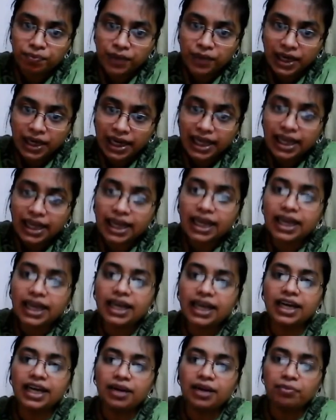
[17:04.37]

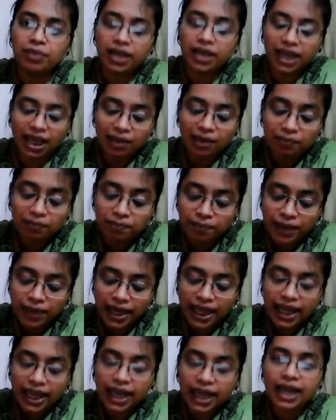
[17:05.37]
clean, it became
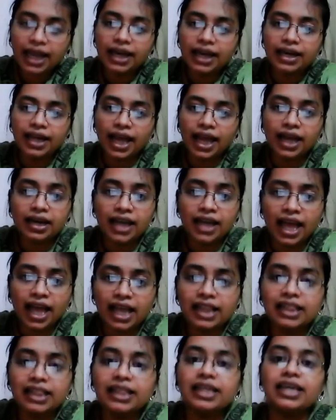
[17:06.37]
plain and
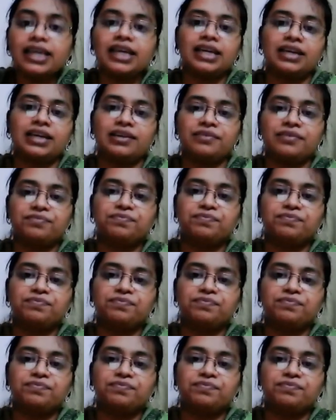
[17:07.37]
healthy.